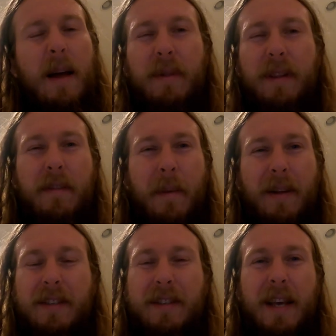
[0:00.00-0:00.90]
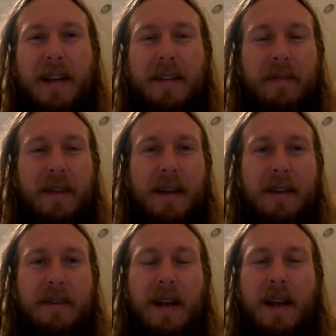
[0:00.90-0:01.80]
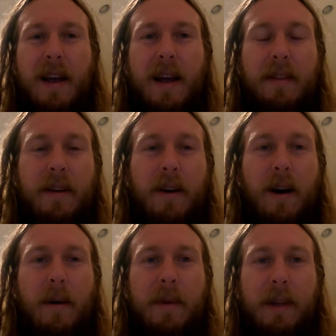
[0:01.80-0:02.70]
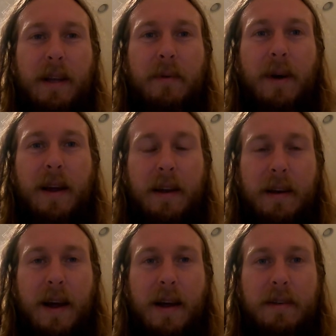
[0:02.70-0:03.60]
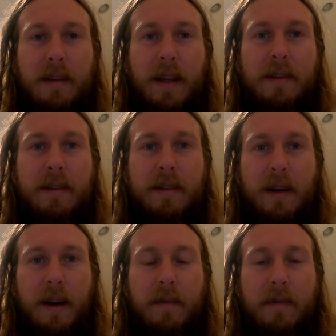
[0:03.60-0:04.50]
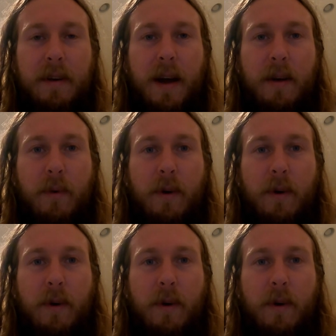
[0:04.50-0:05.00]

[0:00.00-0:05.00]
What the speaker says: I believe about six of these in the commonly recognized list of the nine